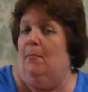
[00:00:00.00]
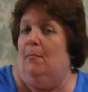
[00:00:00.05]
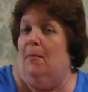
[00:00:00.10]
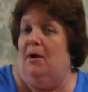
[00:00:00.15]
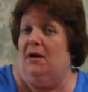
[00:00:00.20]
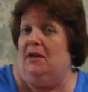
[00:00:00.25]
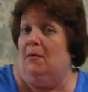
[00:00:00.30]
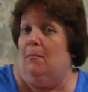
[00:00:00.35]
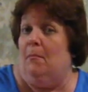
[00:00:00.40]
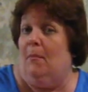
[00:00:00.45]

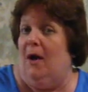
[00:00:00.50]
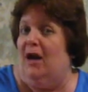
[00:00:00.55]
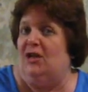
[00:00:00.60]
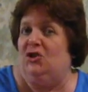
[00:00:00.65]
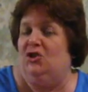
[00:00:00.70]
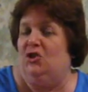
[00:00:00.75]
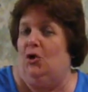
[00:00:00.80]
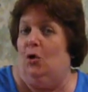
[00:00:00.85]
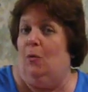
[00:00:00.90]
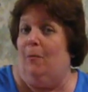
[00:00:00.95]
money
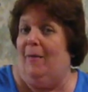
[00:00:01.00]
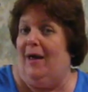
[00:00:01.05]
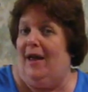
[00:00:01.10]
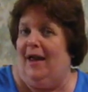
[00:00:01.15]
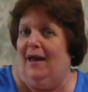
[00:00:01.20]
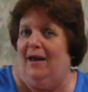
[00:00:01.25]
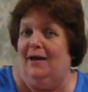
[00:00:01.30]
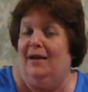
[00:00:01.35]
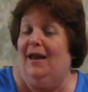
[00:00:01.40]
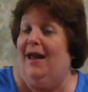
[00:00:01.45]
macho
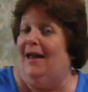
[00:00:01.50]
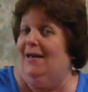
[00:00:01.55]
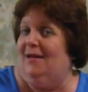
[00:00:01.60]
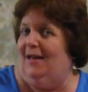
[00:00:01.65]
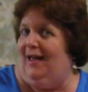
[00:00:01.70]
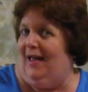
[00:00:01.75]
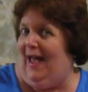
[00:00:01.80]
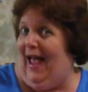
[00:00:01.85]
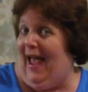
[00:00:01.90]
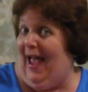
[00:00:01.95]
man,
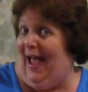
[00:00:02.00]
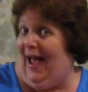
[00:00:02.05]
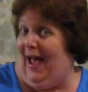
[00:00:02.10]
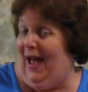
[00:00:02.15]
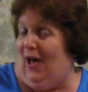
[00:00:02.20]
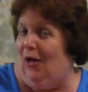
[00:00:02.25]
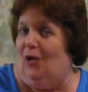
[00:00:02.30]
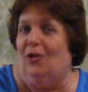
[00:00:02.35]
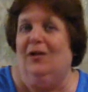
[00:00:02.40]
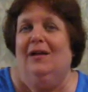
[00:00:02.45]

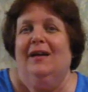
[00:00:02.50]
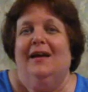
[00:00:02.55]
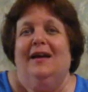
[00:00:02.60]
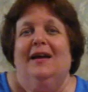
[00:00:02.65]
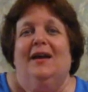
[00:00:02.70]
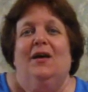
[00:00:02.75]
Al.